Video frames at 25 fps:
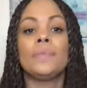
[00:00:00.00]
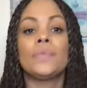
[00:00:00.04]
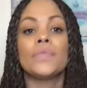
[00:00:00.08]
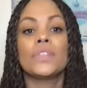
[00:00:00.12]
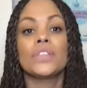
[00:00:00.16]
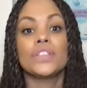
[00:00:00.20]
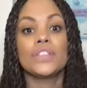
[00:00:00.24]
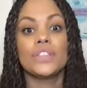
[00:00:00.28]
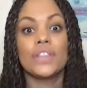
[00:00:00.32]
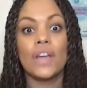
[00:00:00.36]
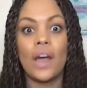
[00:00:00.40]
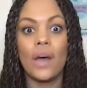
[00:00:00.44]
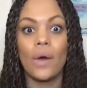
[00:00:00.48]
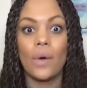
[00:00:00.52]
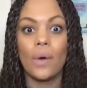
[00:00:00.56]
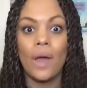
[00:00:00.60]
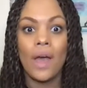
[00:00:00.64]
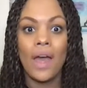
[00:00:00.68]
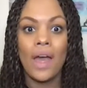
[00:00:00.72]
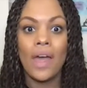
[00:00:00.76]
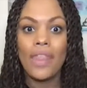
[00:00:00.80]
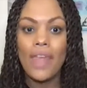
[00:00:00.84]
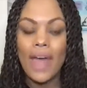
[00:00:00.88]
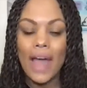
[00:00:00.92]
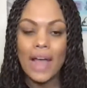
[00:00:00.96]
So
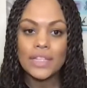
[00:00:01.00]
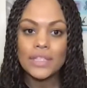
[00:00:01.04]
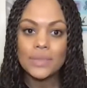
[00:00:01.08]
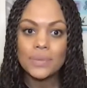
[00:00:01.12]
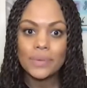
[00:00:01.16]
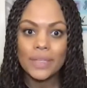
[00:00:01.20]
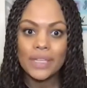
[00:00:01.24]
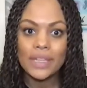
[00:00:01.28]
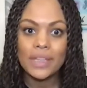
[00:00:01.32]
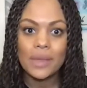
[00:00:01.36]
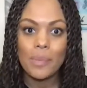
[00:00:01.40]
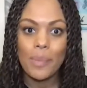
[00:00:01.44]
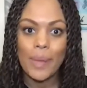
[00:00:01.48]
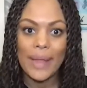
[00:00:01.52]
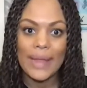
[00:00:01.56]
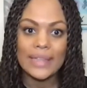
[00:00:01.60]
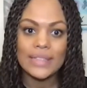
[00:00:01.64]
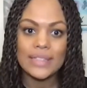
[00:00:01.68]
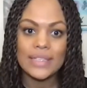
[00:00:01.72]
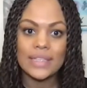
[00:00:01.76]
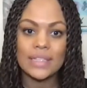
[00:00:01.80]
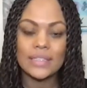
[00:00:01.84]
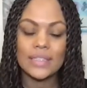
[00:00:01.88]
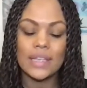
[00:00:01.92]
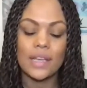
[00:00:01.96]
that's really the
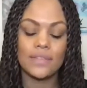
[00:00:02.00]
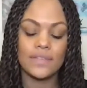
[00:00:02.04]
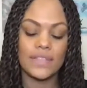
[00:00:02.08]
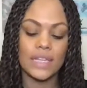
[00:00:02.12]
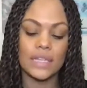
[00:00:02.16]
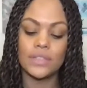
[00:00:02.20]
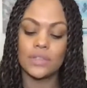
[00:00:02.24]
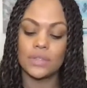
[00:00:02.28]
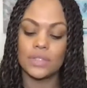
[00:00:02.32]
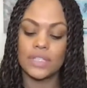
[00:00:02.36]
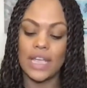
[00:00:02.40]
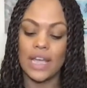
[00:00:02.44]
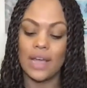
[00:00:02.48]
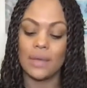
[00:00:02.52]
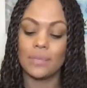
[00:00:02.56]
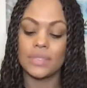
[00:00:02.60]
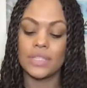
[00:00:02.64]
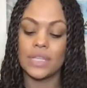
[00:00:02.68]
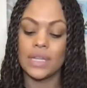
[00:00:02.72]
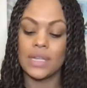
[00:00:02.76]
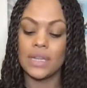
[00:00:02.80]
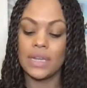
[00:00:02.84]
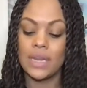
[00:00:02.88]
basics of dental dams.